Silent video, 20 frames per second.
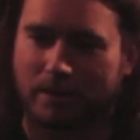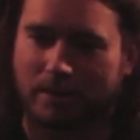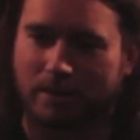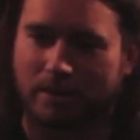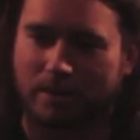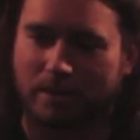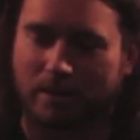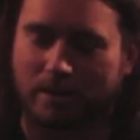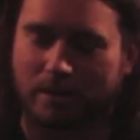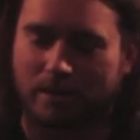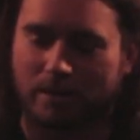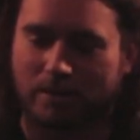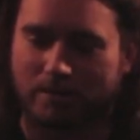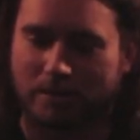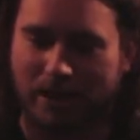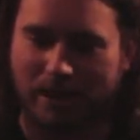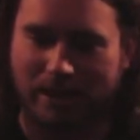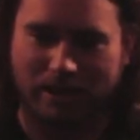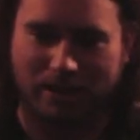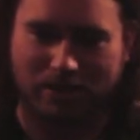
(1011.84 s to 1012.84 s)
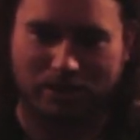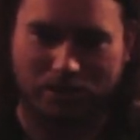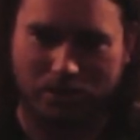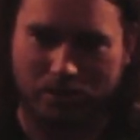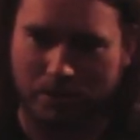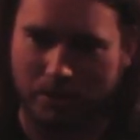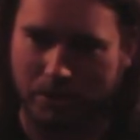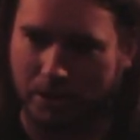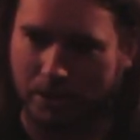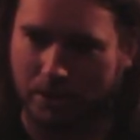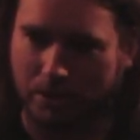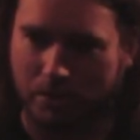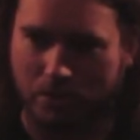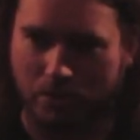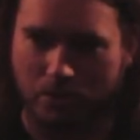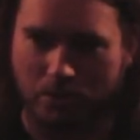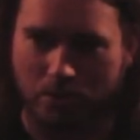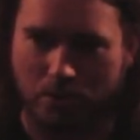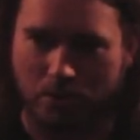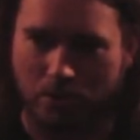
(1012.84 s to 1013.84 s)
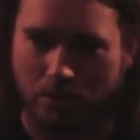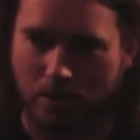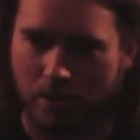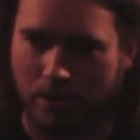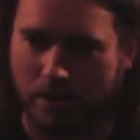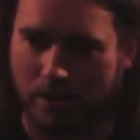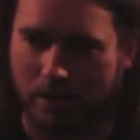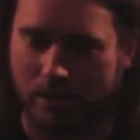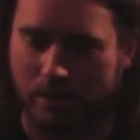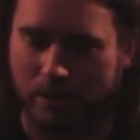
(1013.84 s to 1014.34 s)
Um, yeah, that was really cool.